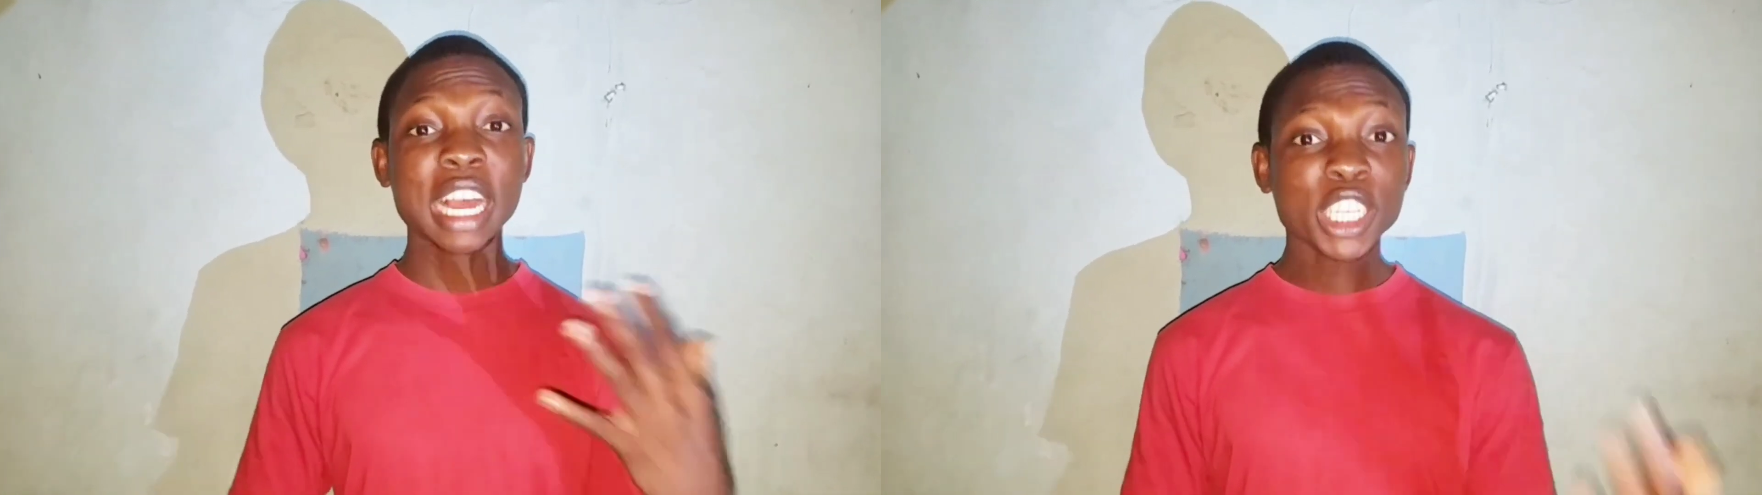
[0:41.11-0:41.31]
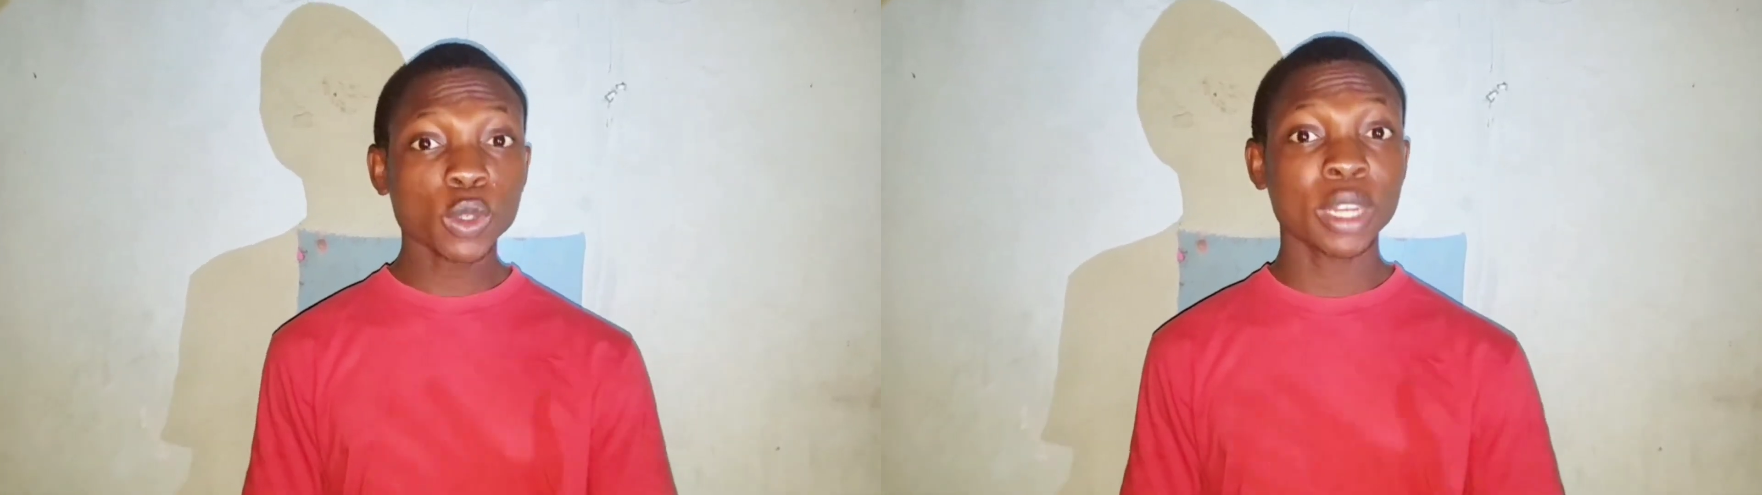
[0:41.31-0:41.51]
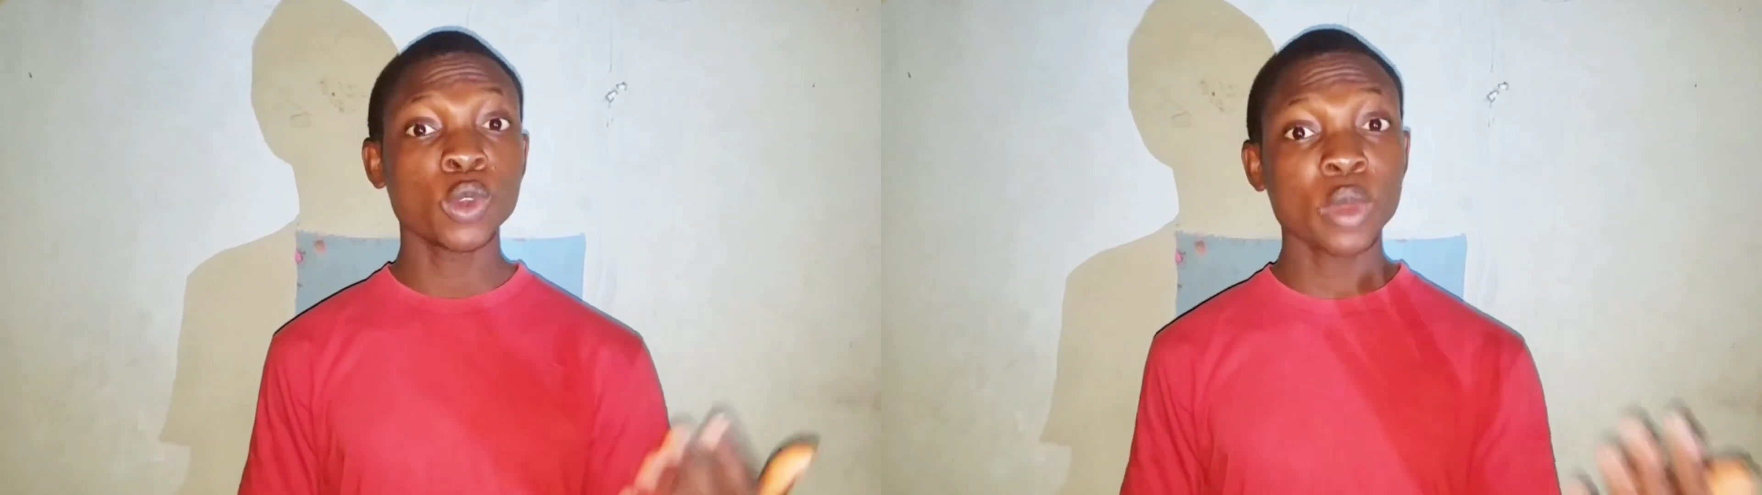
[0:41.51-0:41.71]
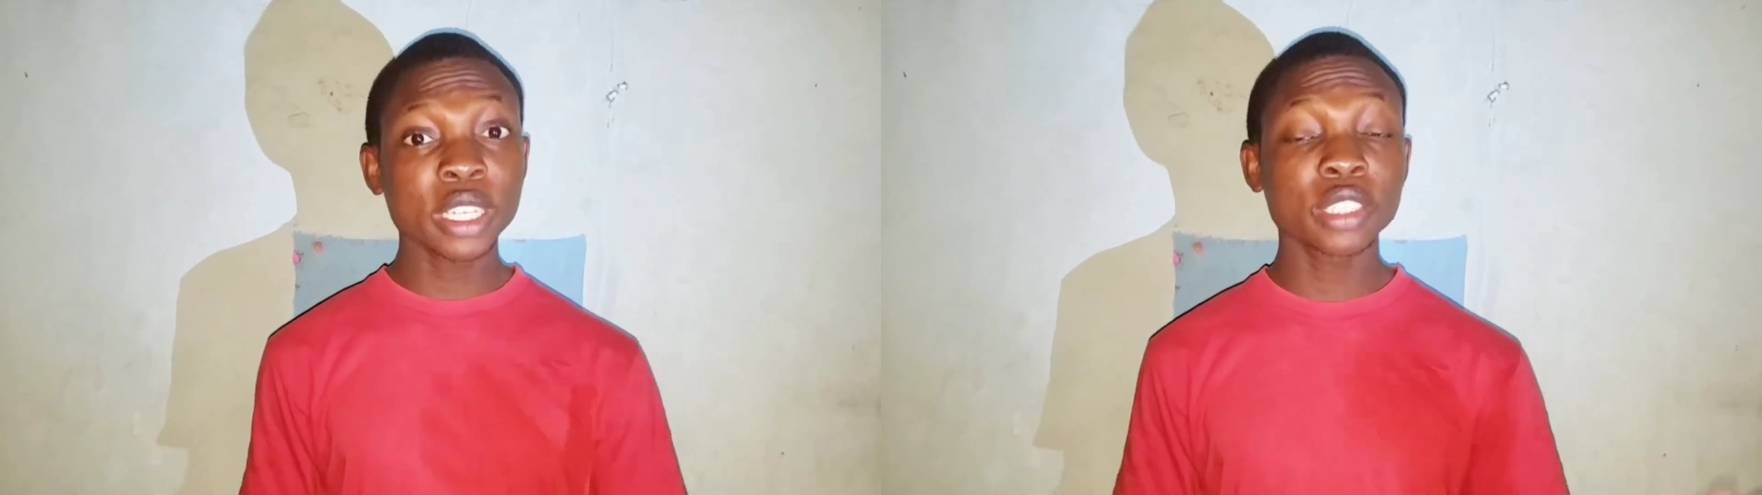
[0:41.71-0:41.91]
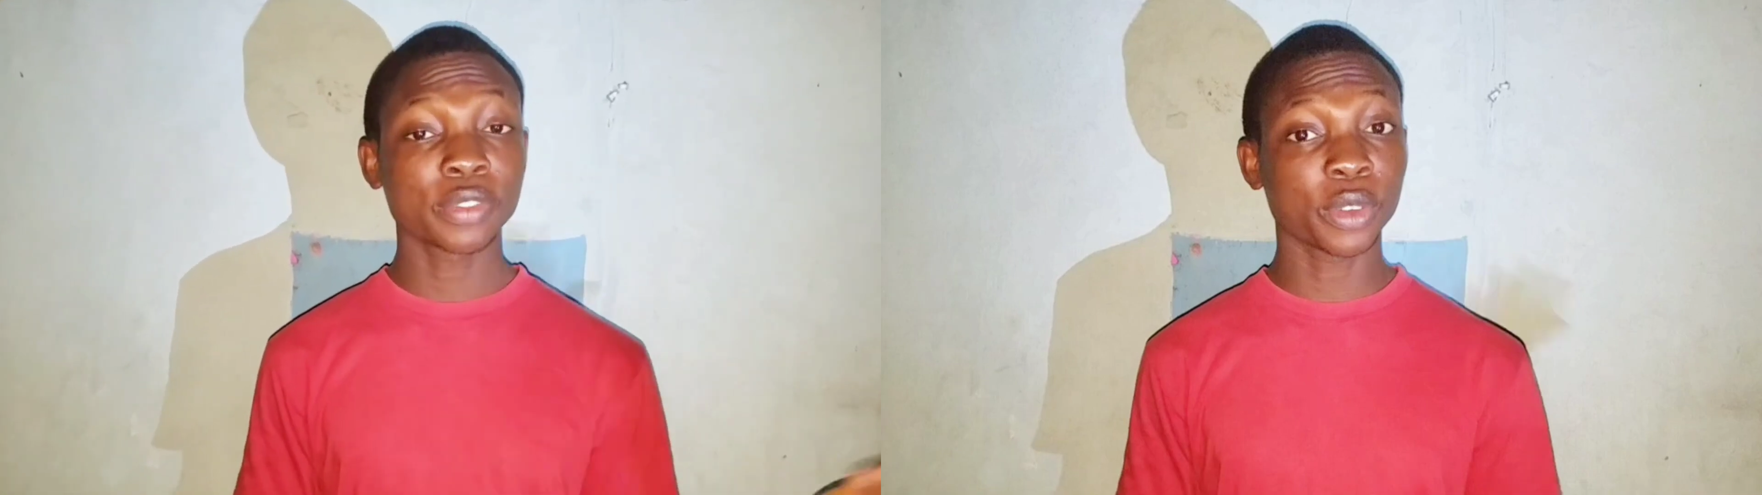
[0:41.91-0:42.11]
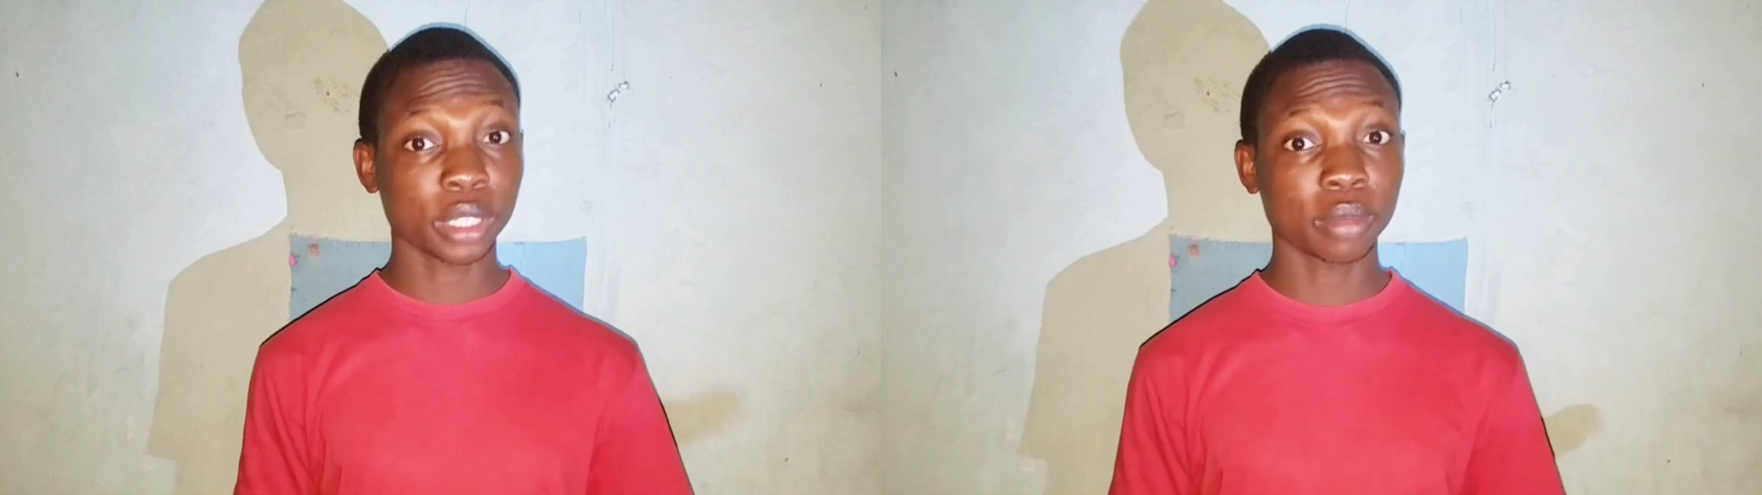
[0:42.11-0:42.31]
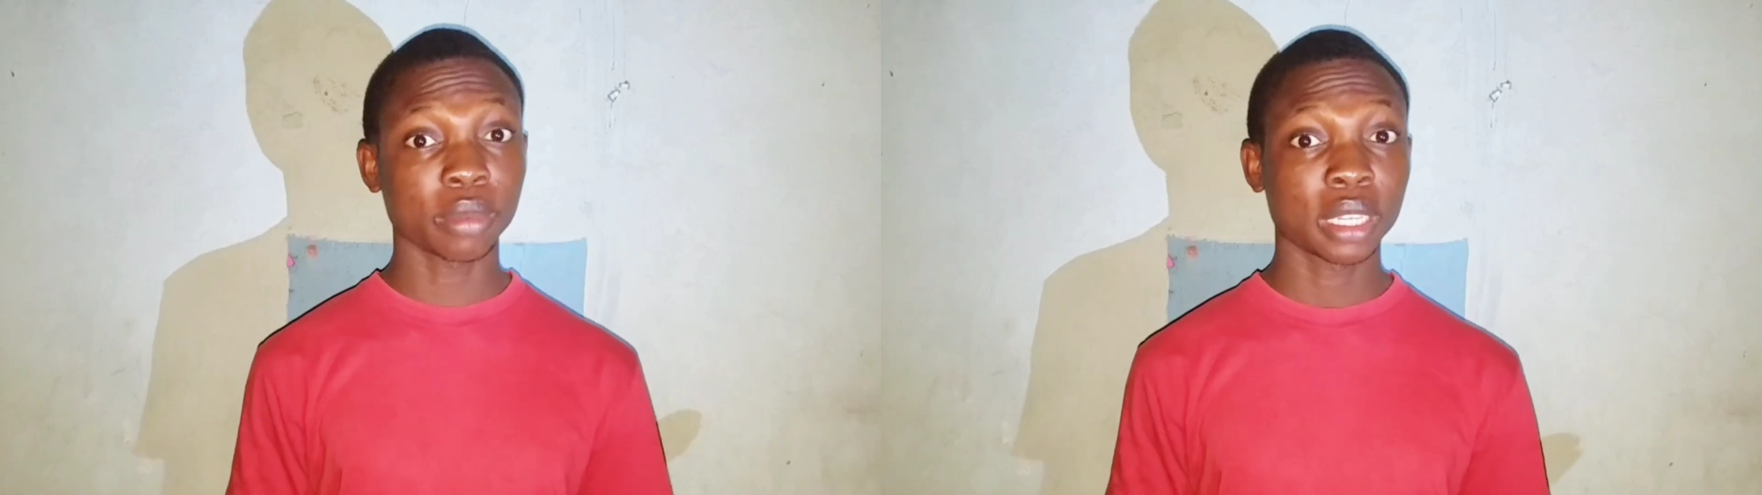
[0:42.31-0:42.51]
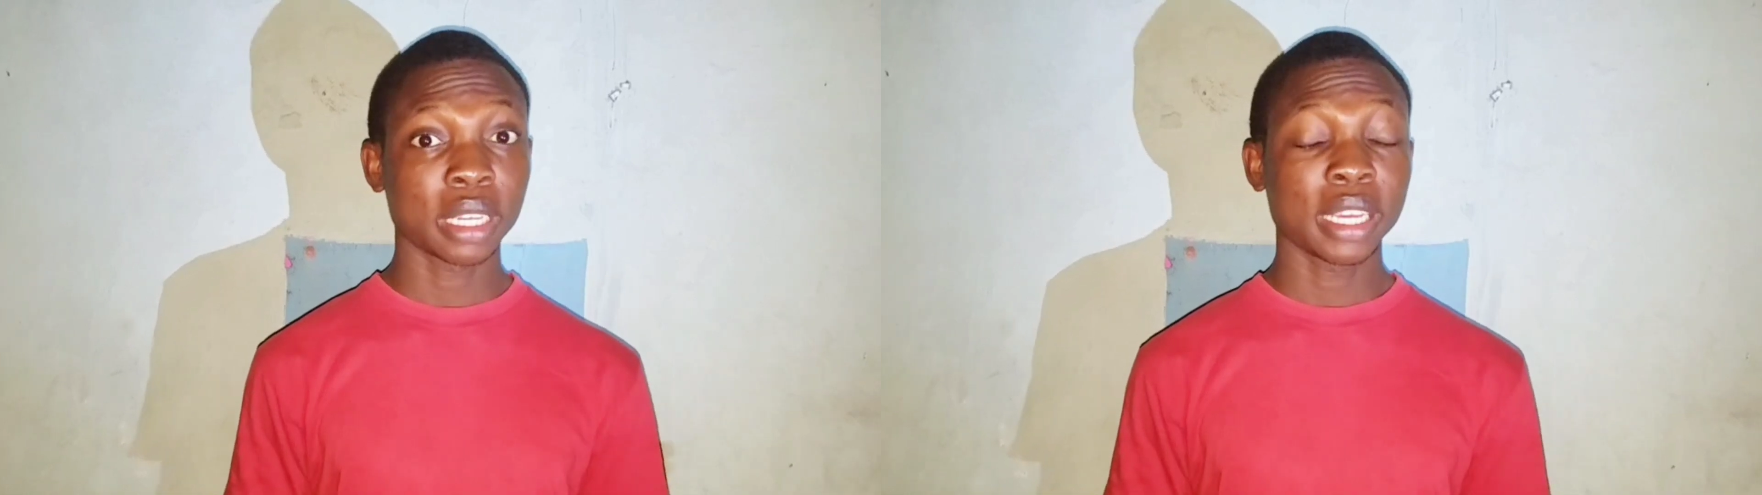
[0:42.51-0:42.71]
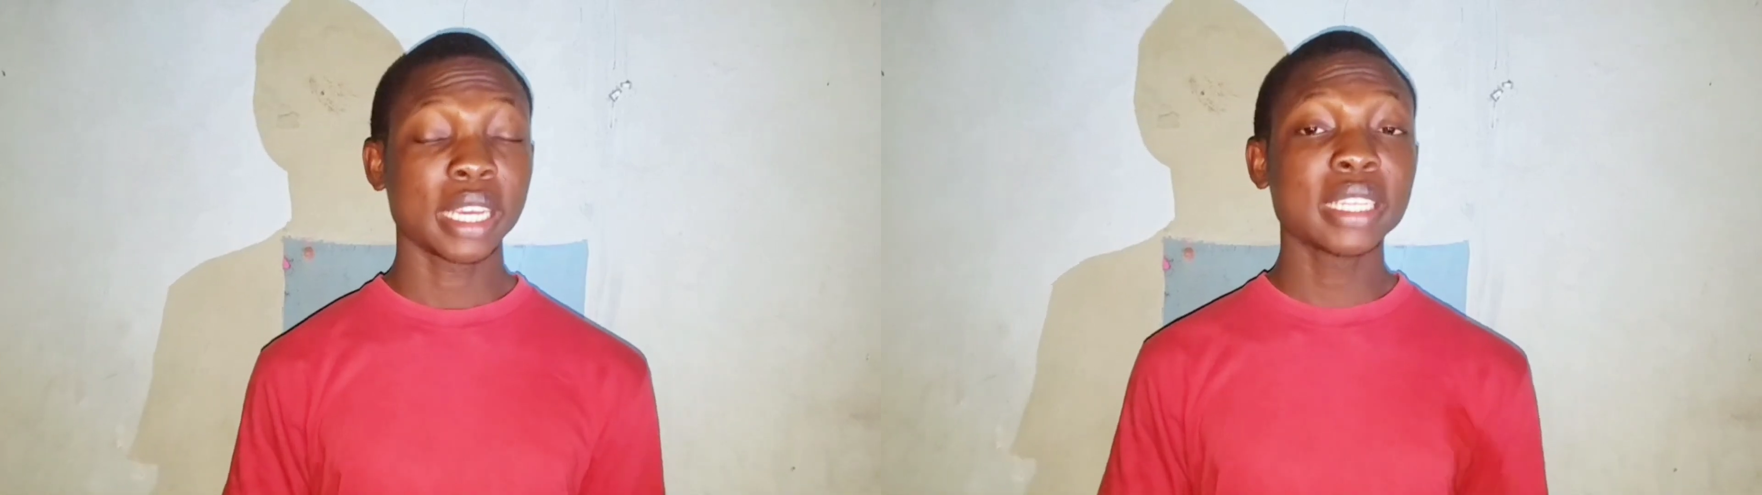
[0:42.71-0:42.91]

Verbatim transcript: actually work for him,